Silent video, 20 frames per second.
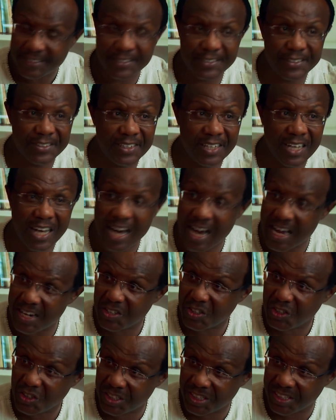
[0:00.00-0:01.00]
in their
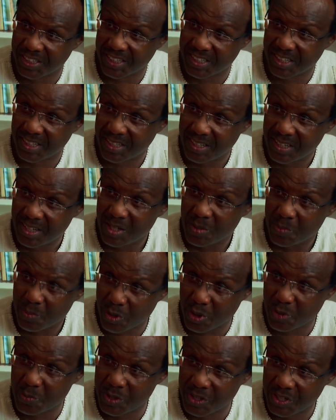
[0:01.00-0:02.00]
handshake,
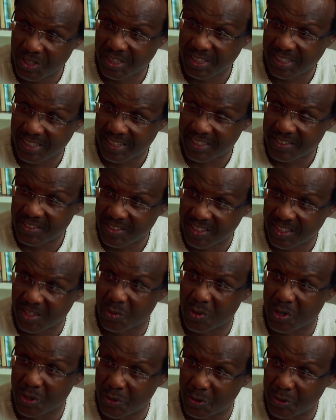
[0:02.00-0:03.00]
promised us that
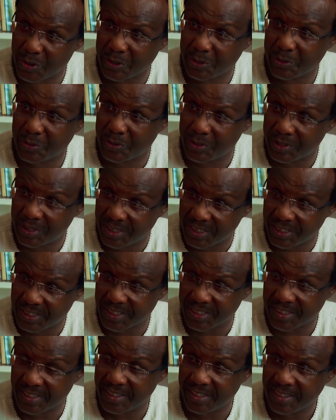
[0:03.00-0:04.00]
they were going to
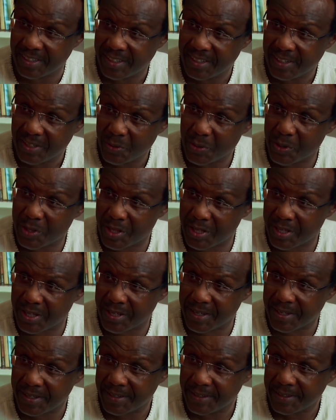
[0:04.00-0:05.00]
deal with the